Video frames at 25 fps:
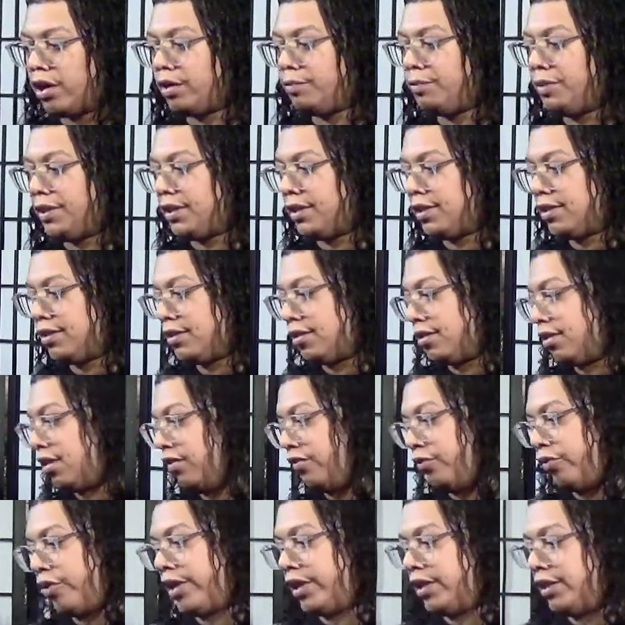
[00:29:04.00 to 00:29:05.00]
because of
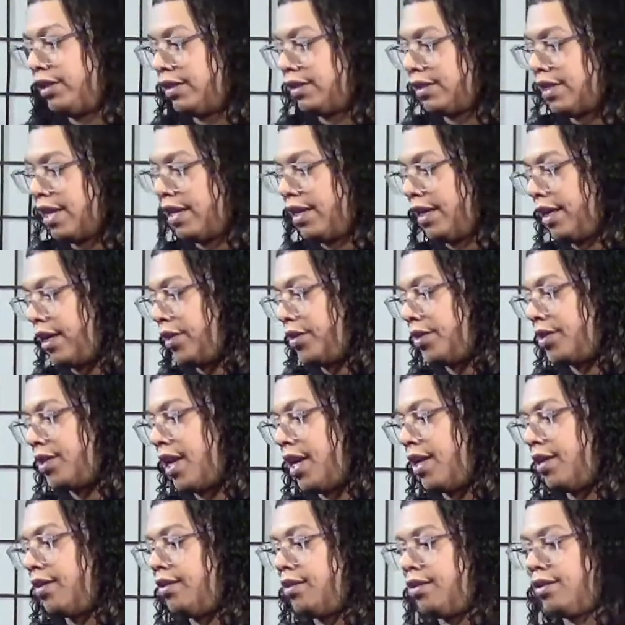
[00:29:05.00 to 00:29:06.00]
where he's standing
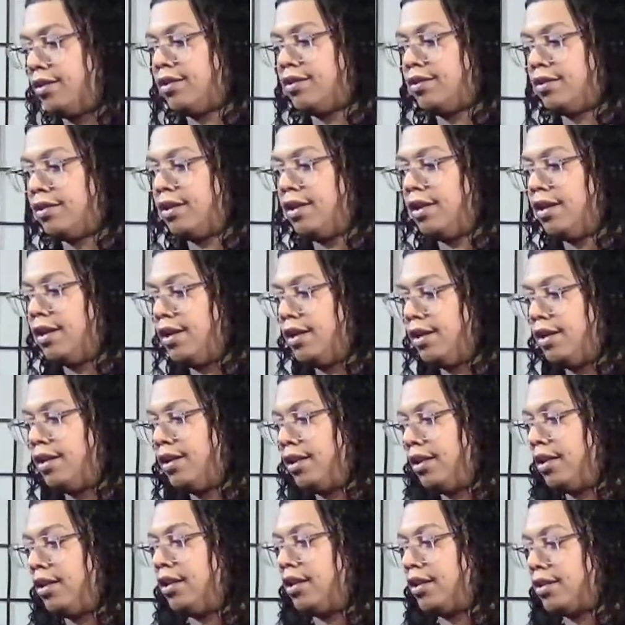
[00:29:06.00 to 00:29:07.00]
outside, and
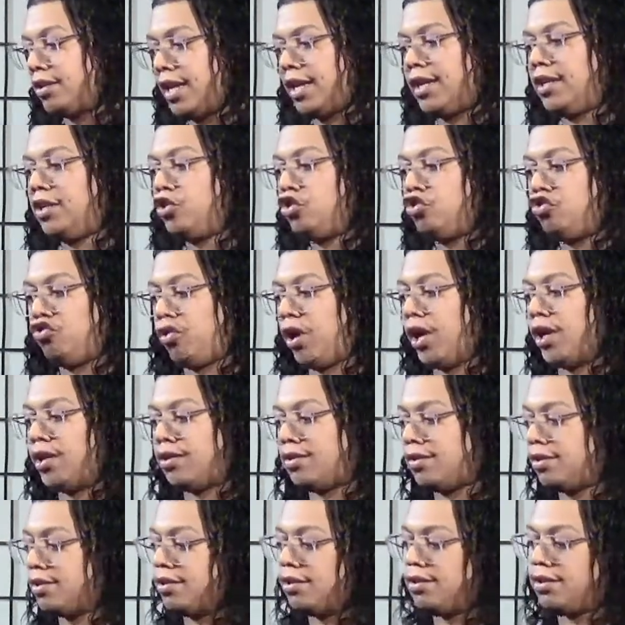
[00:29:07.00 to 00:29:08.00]
it looks like he's
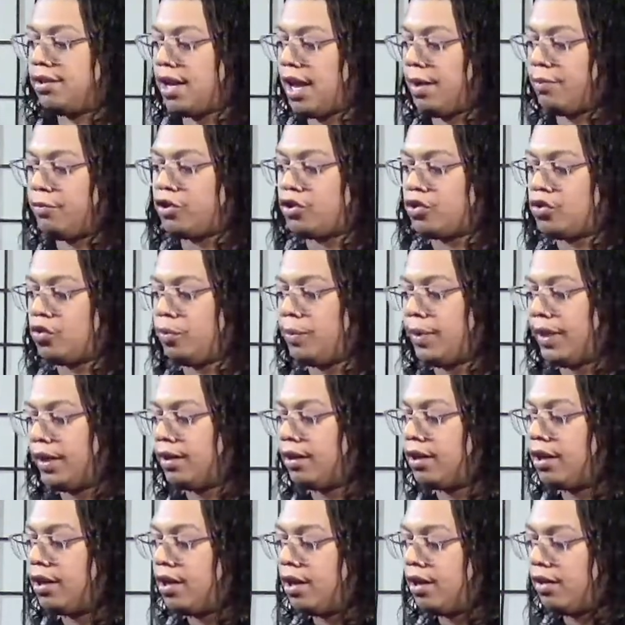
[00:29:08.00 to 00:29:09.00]
dressed, I'm assuming,
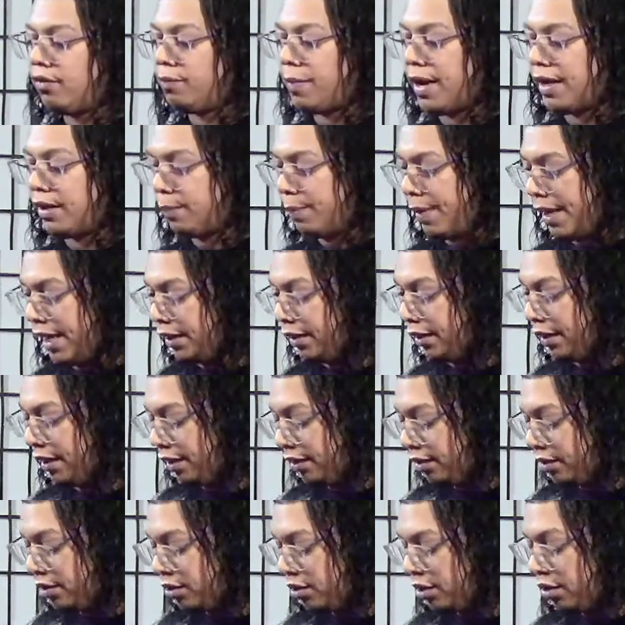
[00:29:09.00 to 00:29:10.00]
by the pant leg.
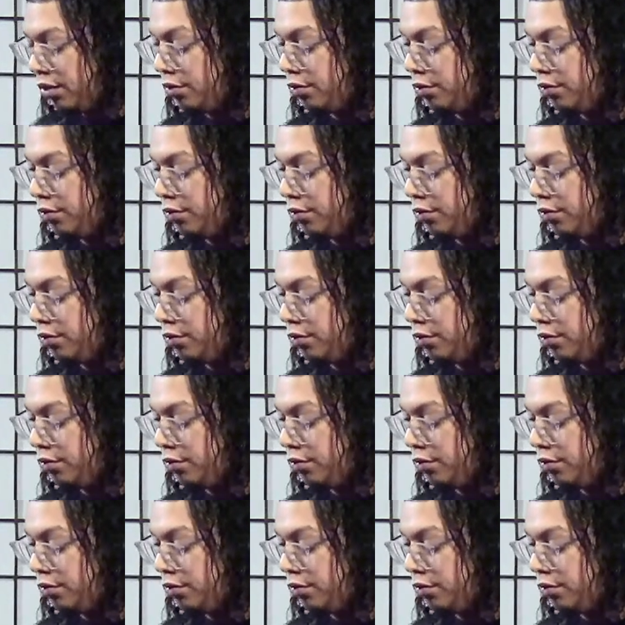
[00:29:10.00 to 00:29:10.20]
So,